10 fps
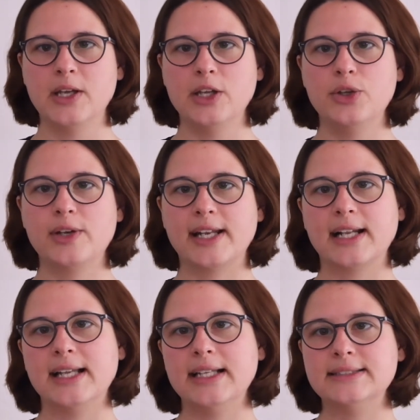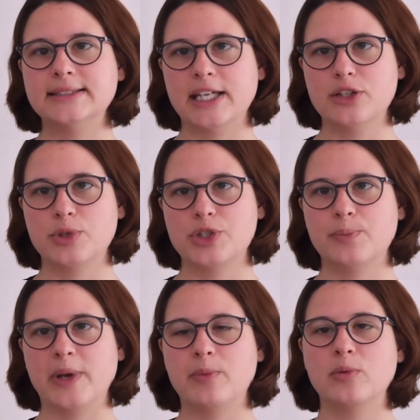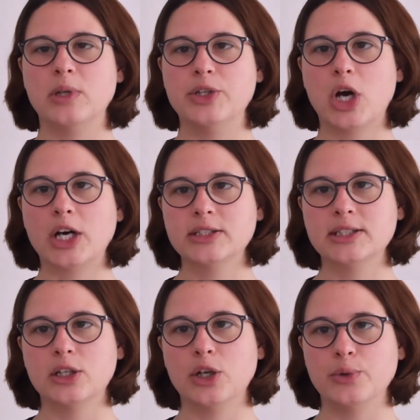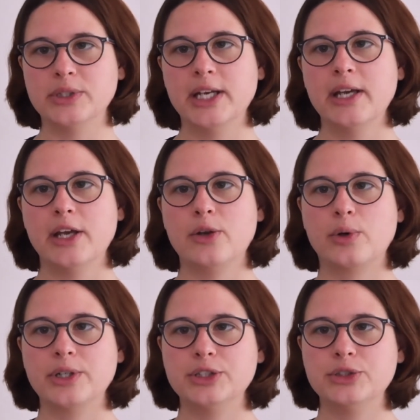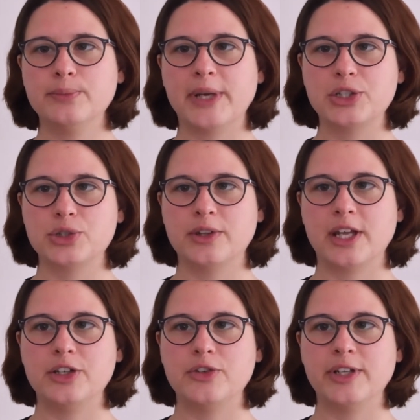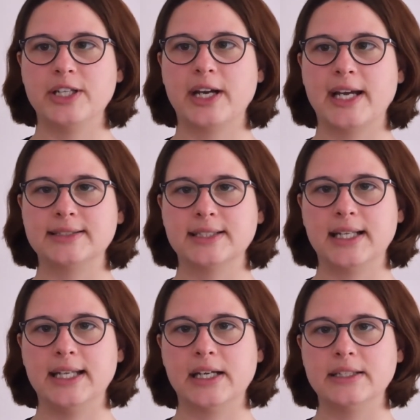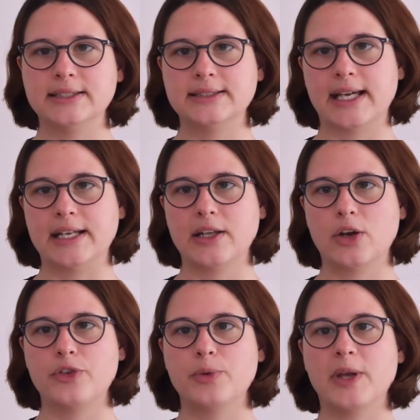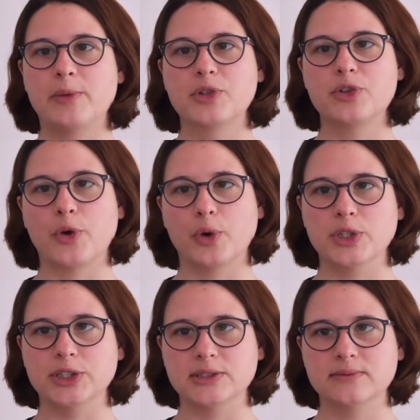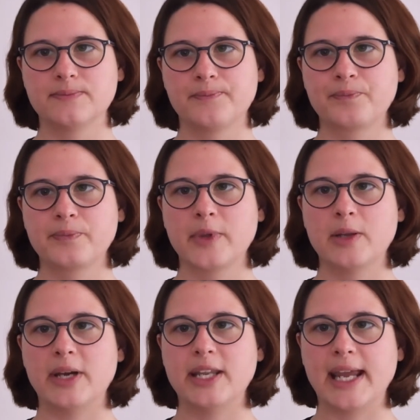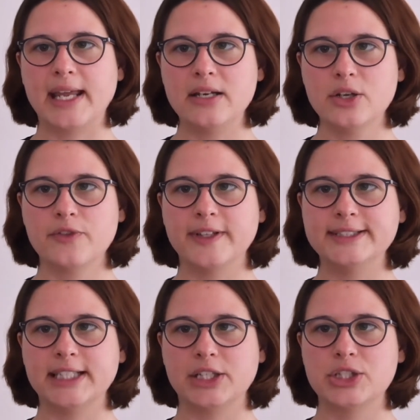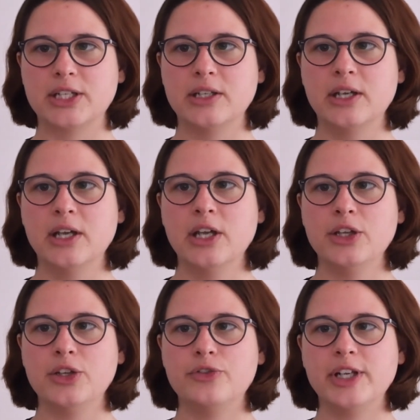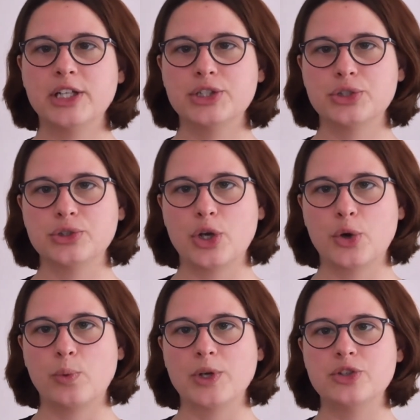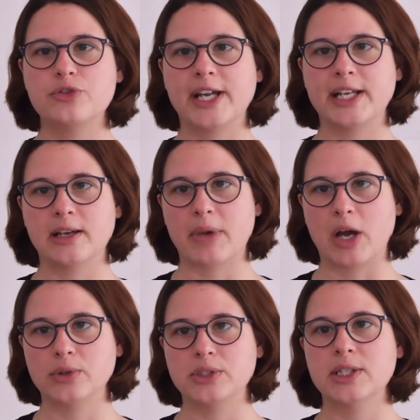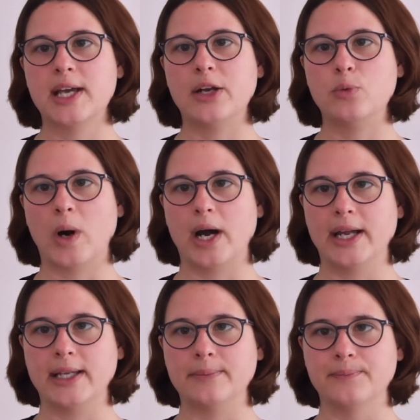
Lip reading: You can clearly state what your paper will not include in order to make sure that your reader has a clear understanding of your paper's focus. By the end of this section, your reader should know what you're writing about and why.